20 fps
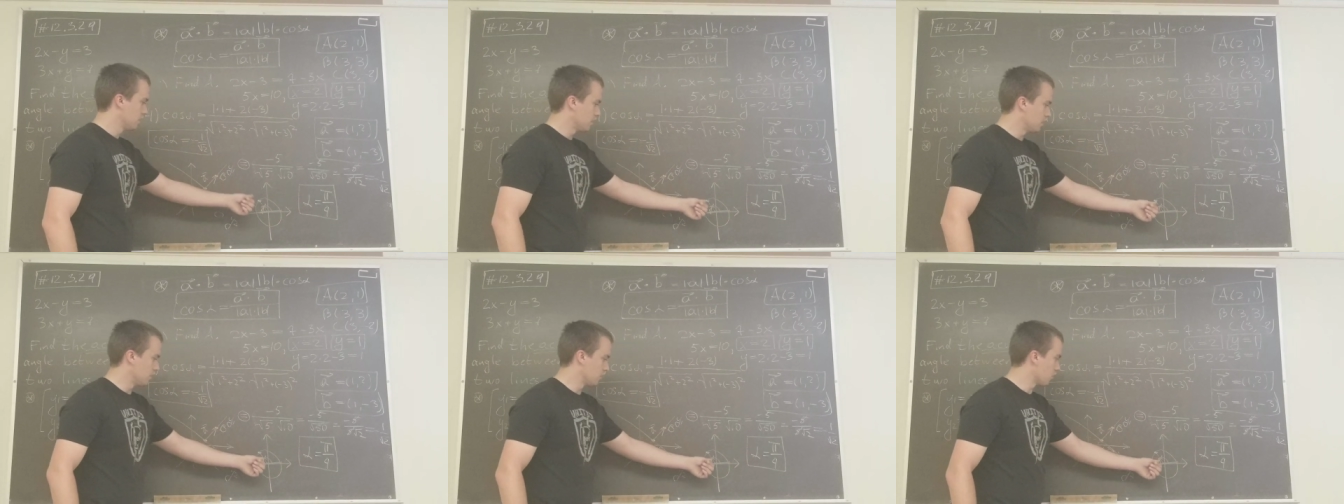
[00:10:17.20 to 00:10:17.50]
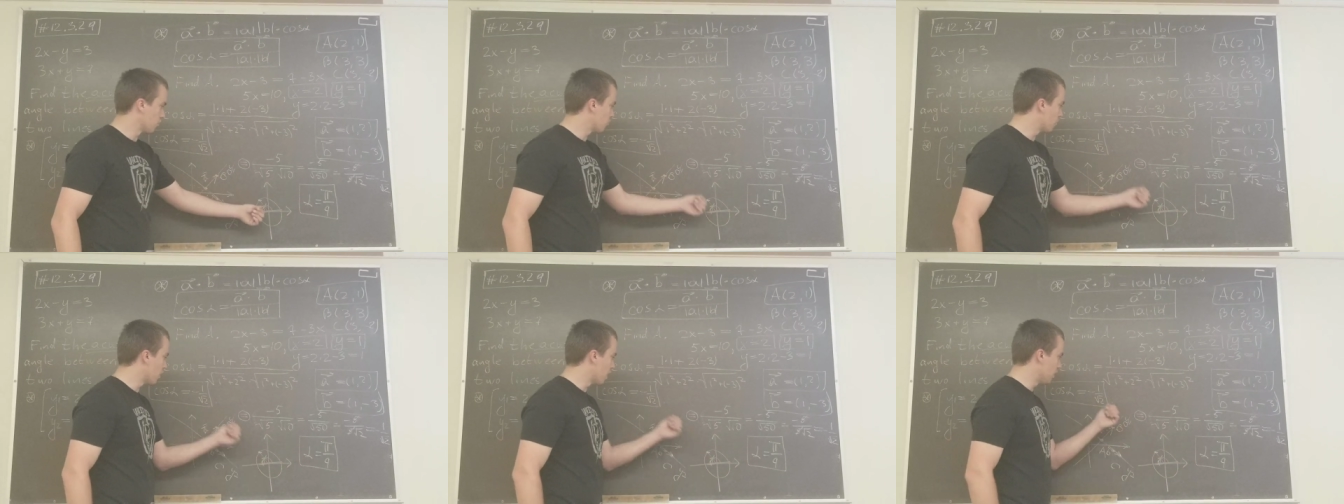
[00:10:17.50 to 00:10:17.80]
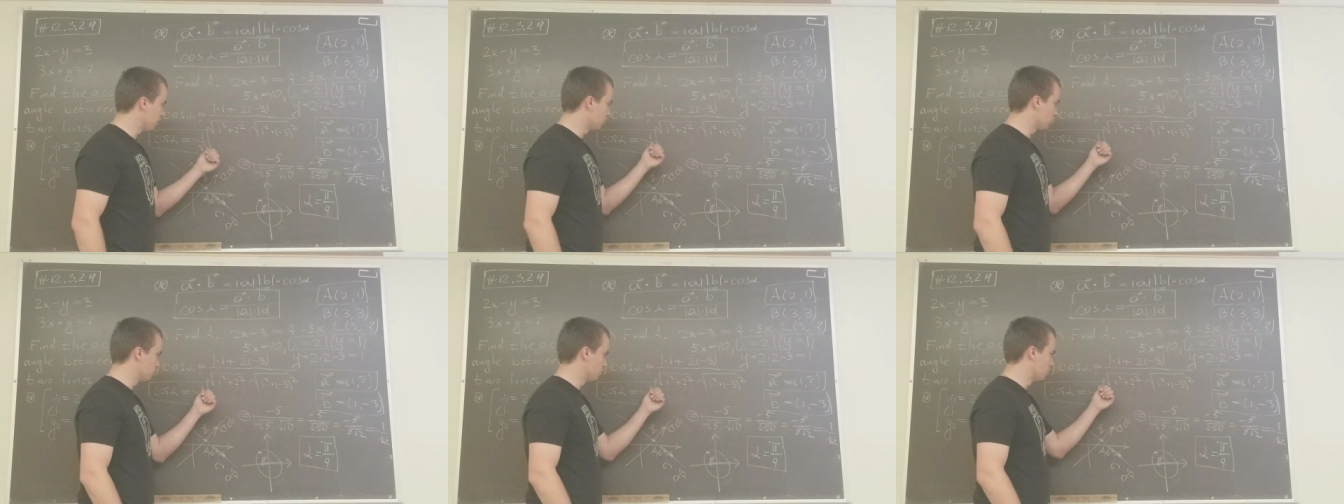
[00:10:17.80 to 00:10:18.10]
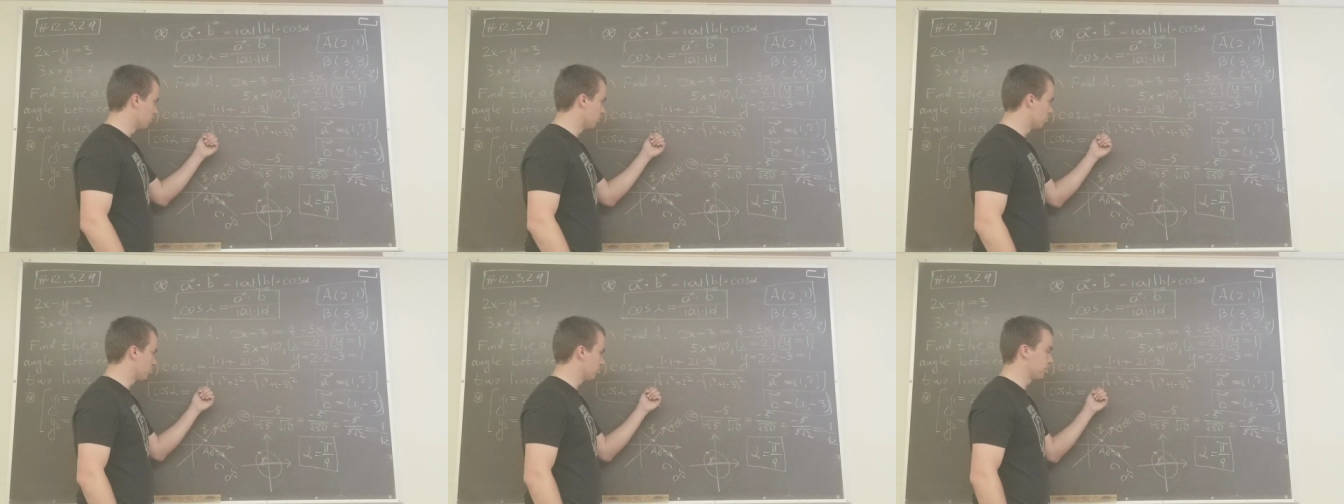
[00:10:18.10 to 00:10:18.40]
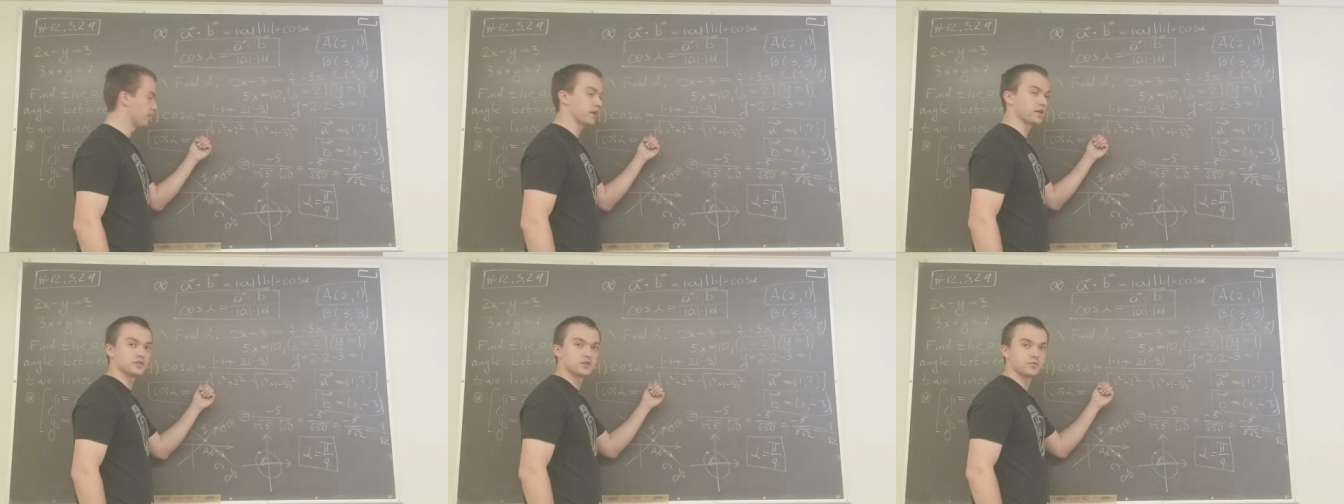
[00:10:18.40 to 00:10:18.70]
your value of
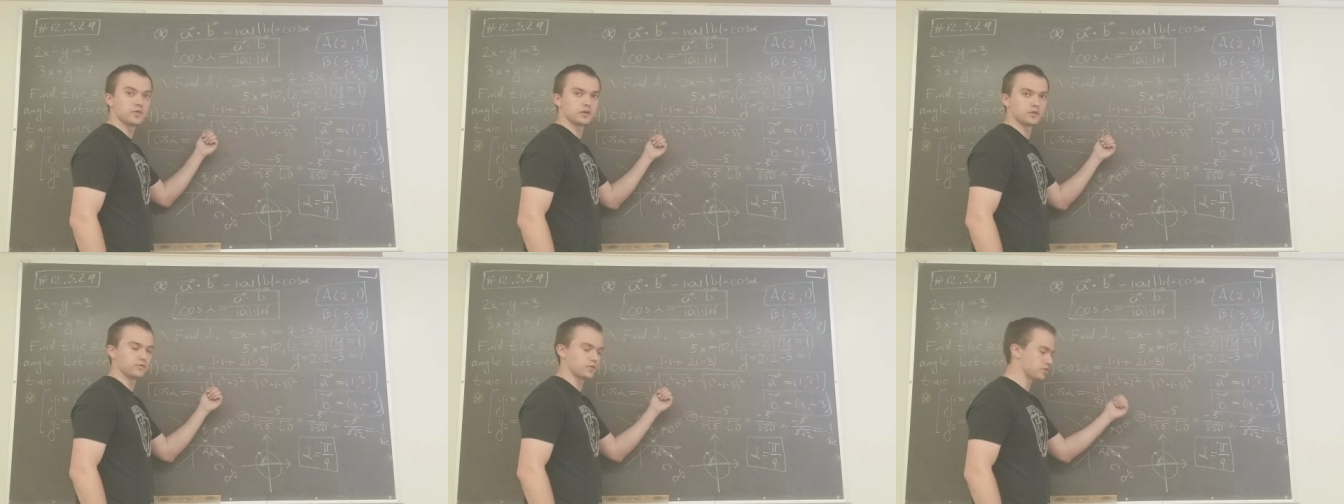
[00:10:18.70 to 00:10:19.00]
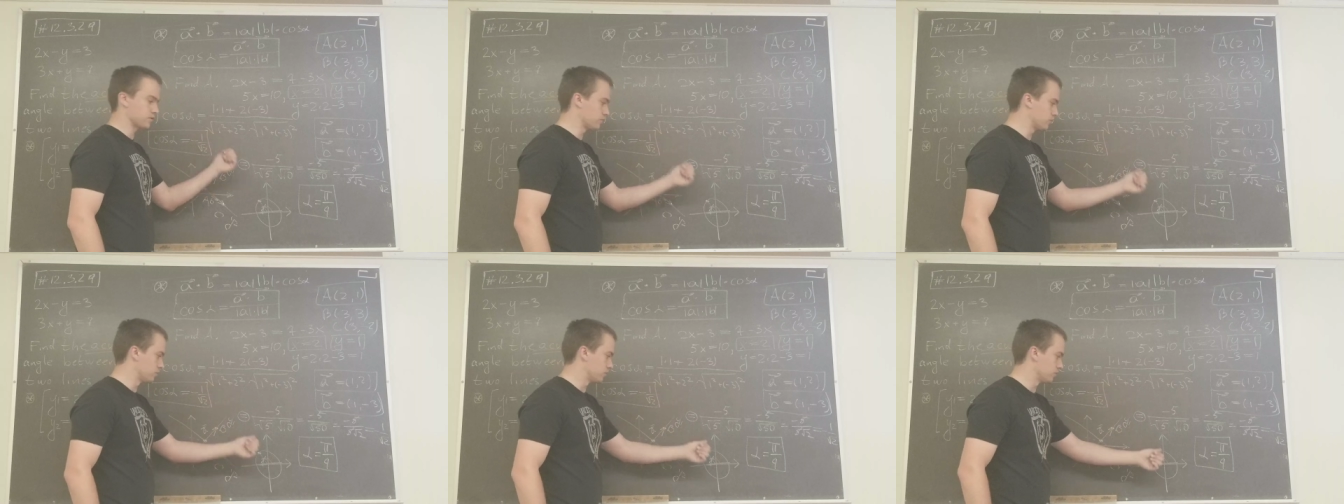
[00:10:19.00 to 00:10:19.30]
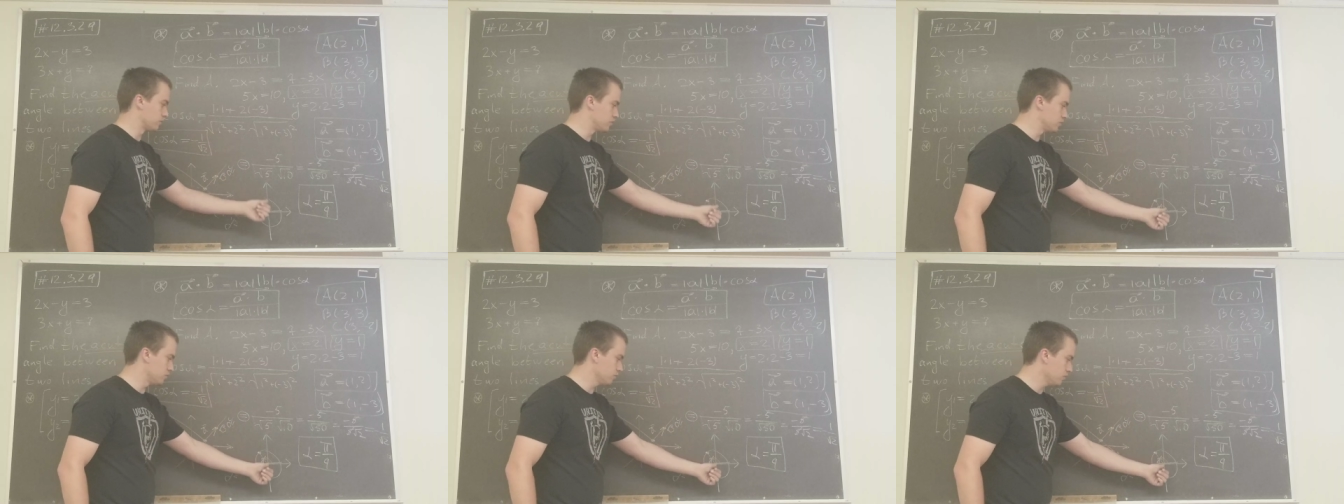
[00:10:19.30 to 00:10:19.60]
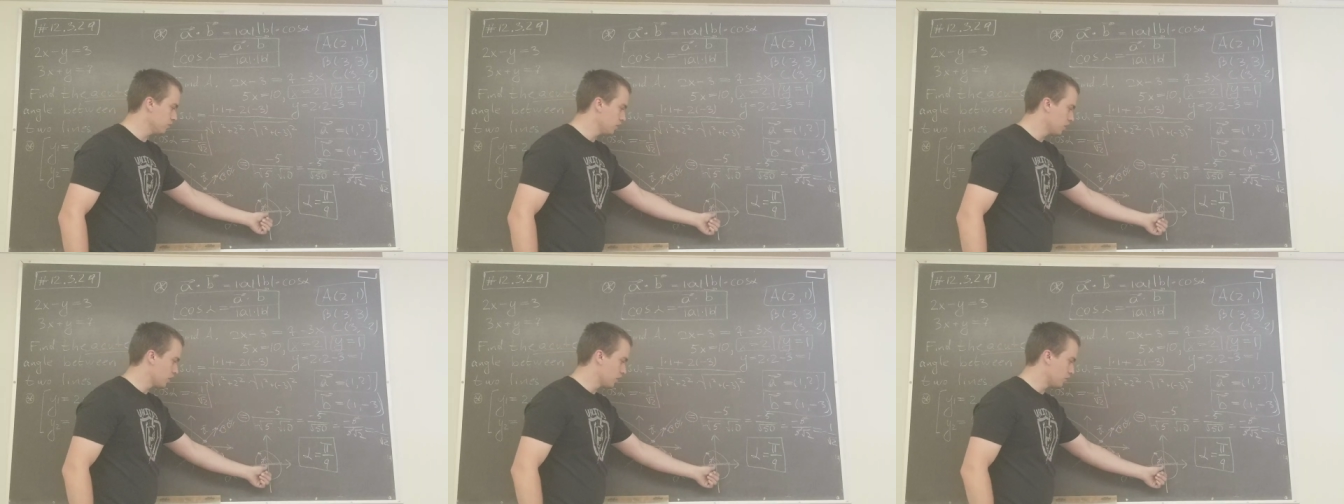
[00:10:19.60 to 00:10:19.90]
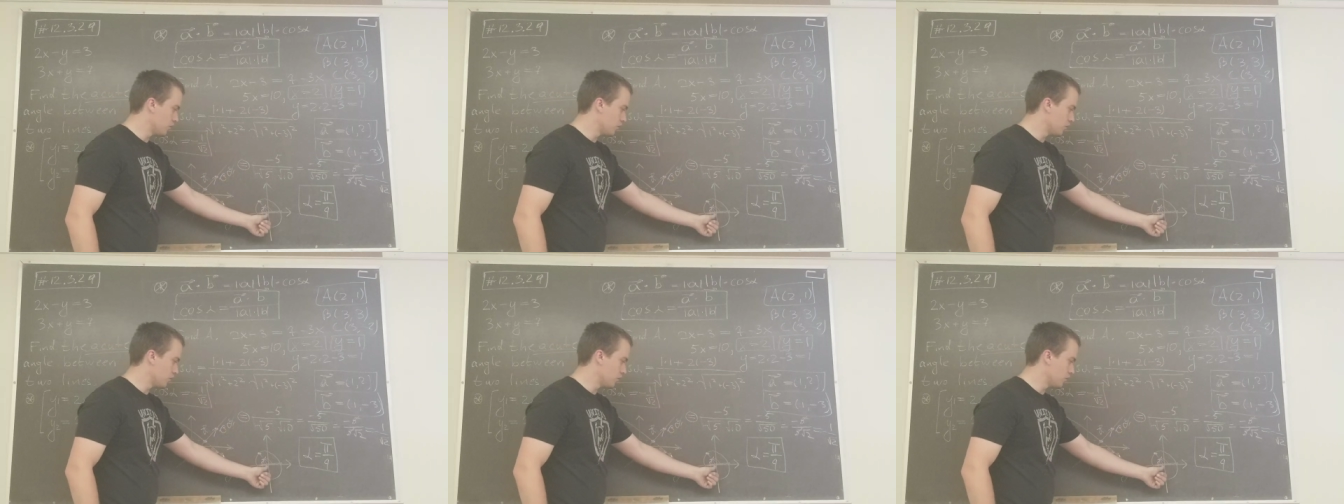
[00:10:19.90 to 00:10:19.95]
negative 1 over square root of 2,